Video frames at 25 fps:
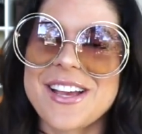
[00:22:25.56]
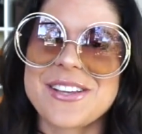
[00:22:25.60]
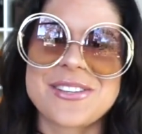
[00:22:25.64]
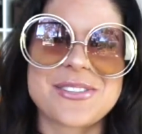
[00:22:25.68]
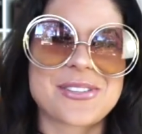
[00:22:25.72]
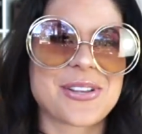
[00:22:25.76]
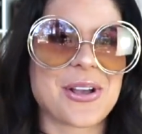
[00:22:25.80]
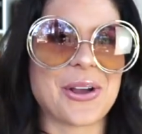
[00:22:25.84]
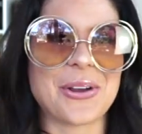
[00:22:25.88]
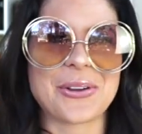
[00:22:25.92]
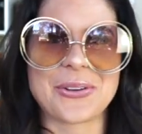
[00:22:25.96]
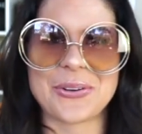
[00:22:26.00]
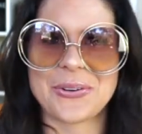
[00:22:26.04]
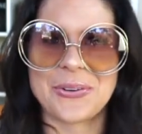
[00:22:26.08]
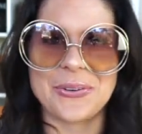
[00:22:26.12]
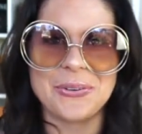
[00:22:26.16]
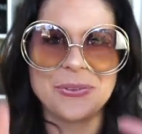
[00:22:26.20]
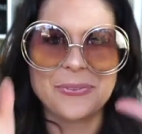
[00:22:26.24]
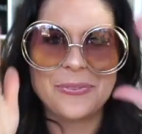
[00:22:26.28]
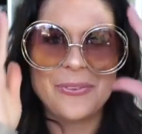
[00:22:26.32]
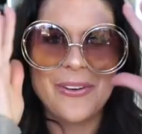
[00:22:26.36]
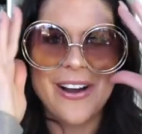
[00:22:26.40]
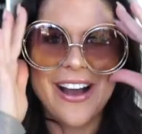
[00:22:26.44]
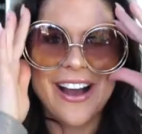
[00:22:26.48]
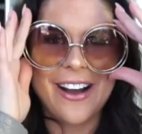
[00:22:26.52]
They're so
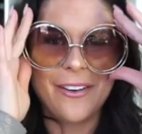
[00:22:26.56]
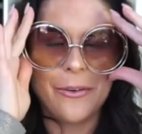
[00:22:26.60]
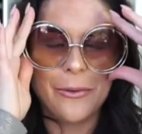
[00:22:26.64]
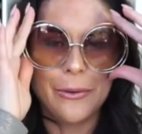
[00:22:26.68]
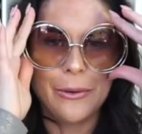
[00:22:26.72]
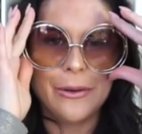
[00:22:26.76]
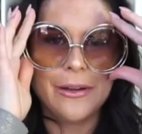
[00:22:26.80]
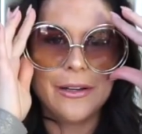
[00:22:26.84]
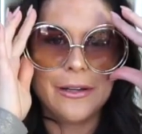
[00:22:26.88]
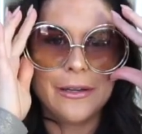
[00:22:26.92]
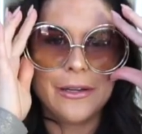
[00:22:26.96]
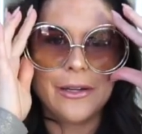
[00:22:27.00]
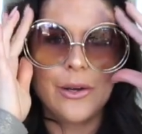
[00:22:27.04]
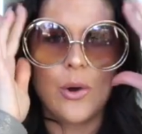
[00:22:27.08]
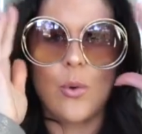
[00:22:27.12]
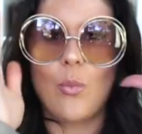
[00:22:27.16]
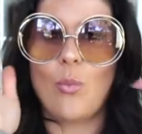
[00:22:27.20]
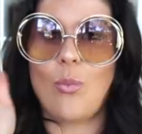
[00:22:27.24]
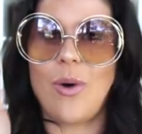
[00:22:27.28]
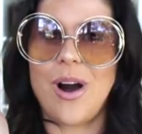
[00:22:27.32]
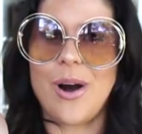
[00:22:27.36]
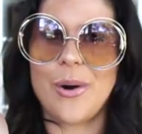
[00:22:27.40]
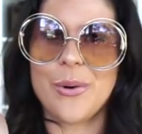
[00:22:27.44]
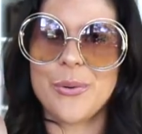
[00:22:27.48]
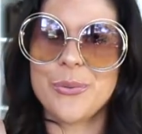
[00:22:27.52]
cool. Wow.
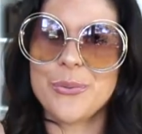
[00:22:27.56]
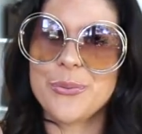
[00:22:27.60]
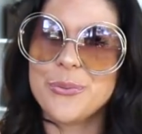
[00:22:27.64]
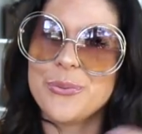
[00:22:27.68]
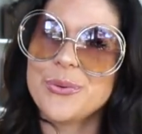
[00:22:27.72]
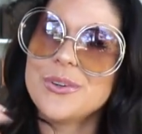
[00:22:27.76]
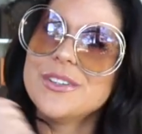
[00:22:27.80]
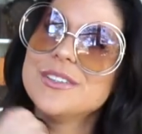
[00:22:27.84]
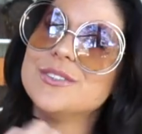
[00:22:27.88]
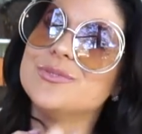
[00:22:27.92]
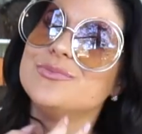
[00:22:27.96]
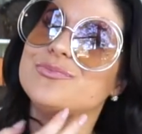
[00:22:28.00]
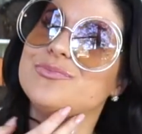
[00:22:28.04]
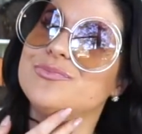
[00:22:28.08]
Wow.